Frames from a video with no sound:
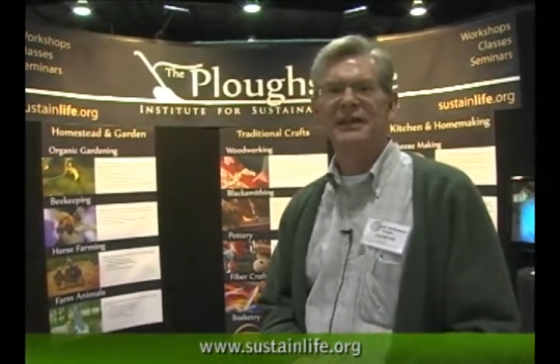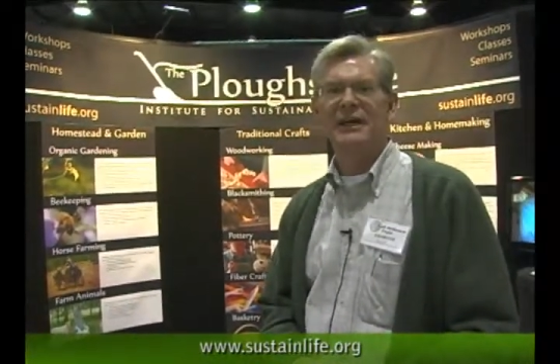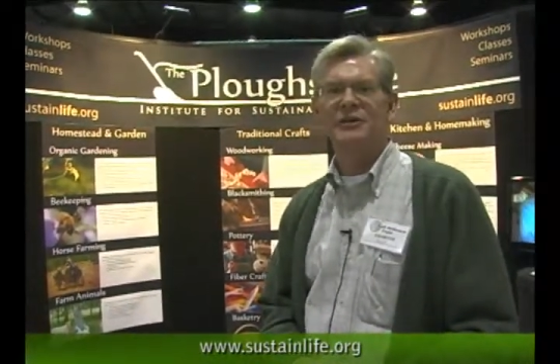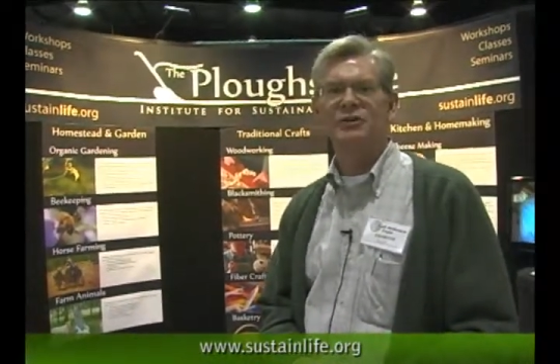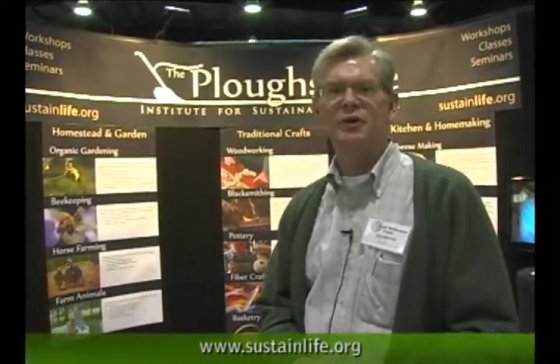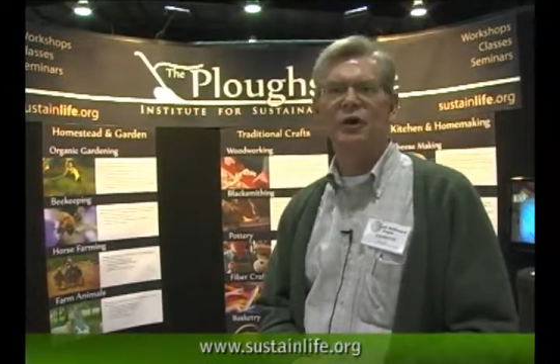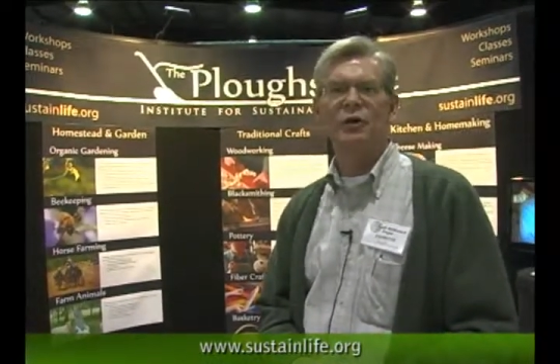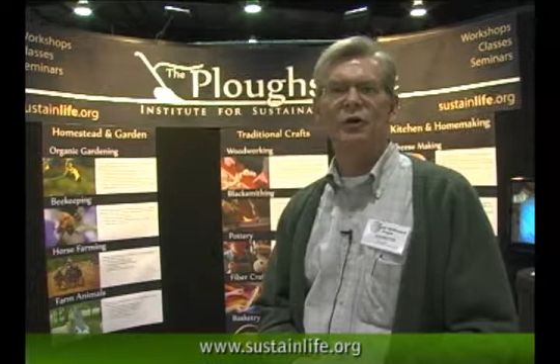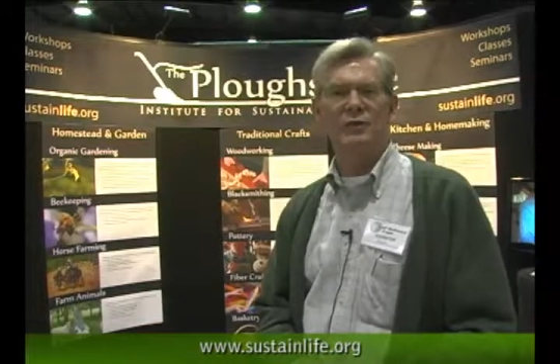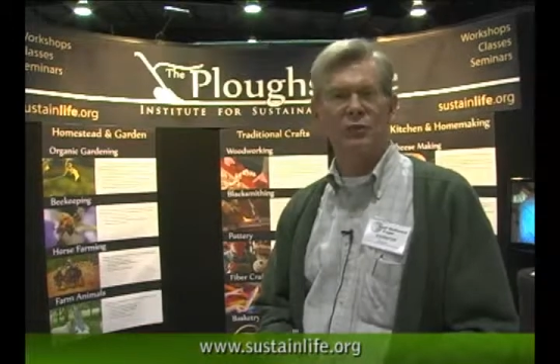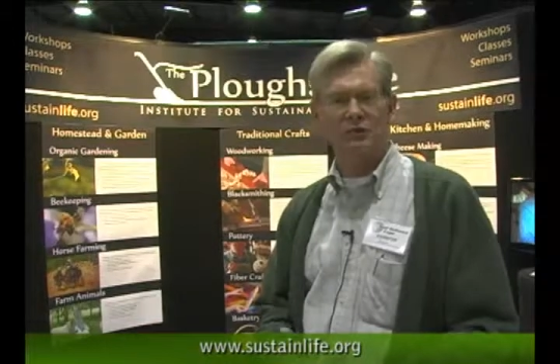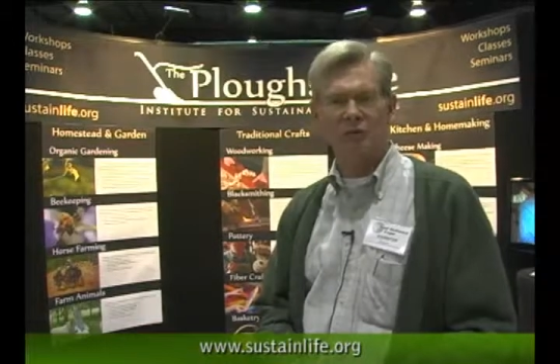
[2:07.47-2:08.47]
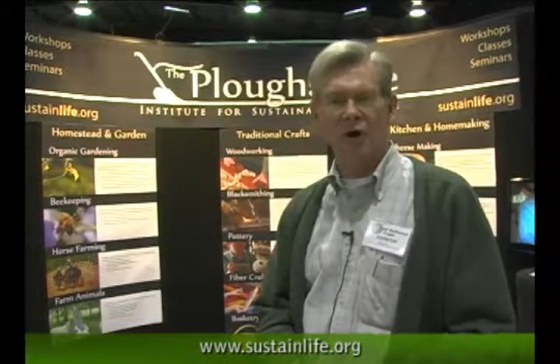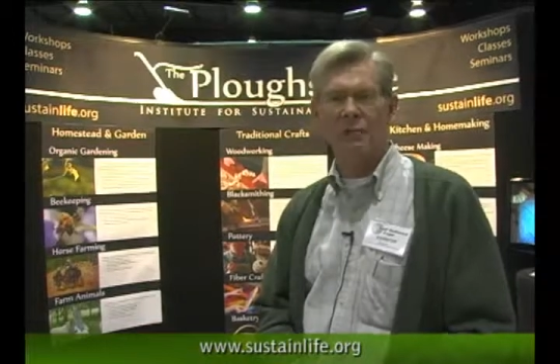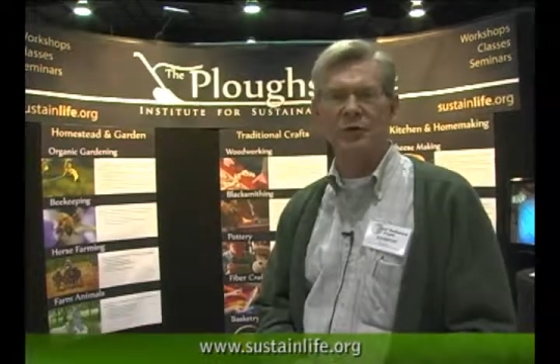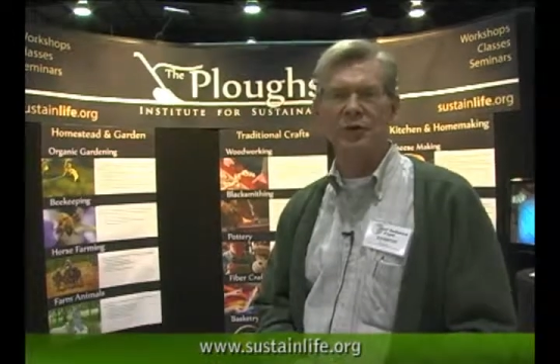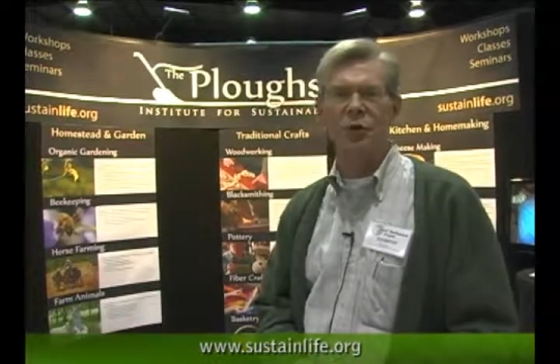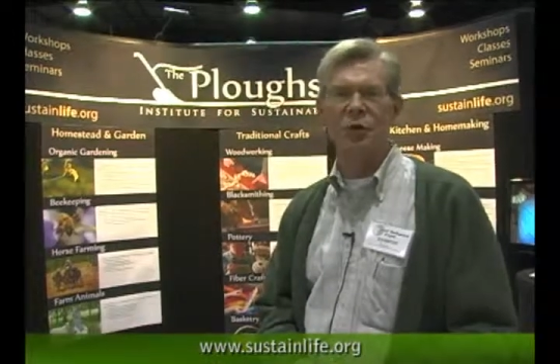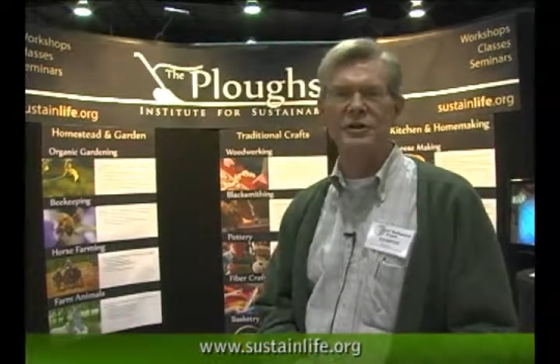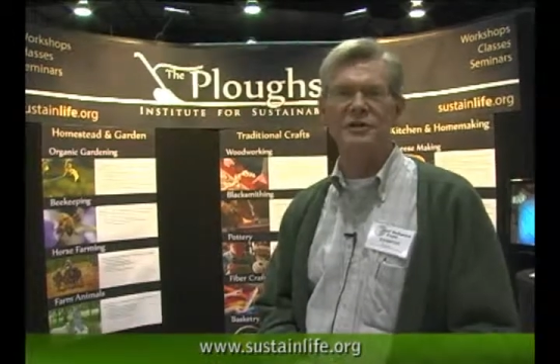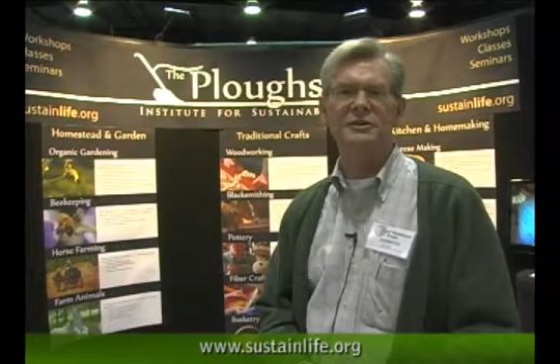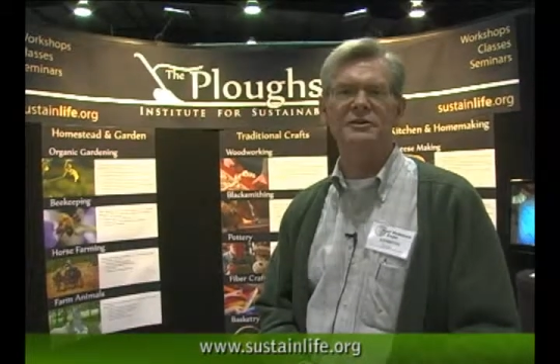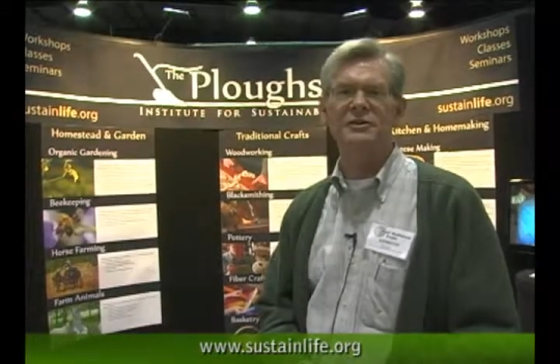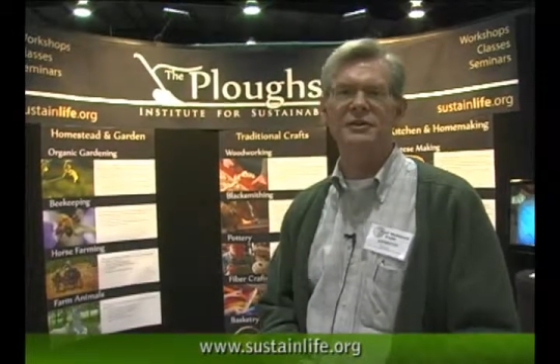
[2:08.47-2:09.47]
and so, and we farm with
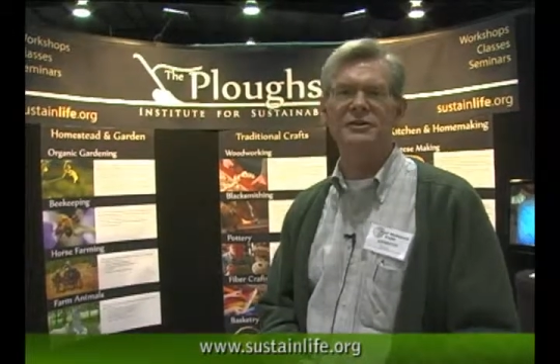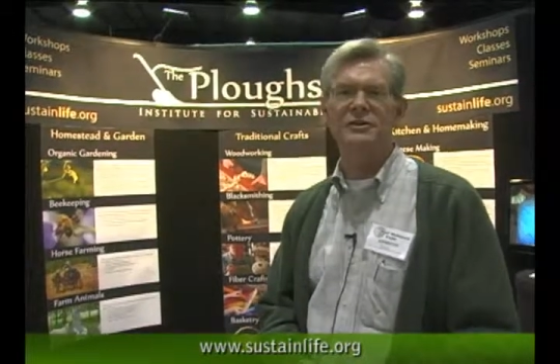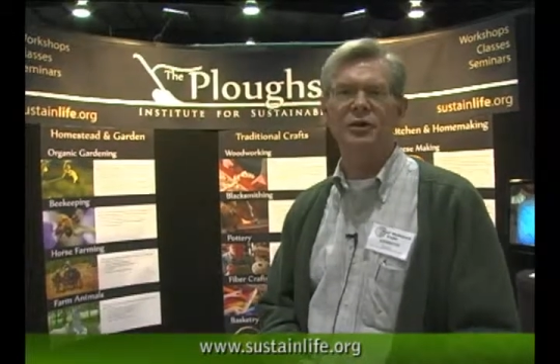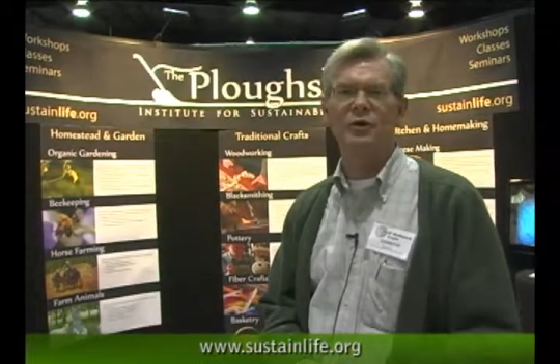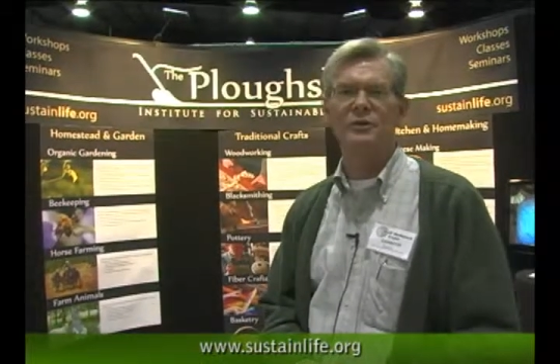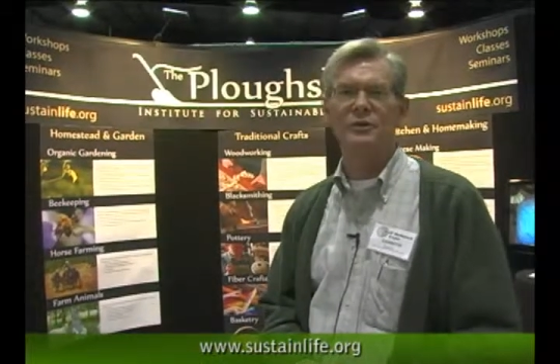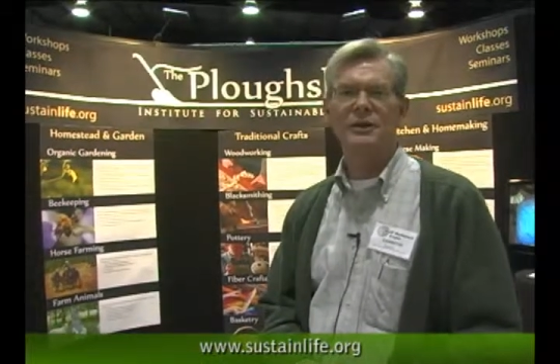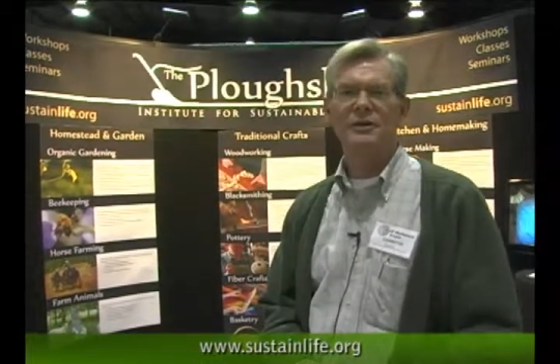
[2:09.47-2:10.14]
horses, and so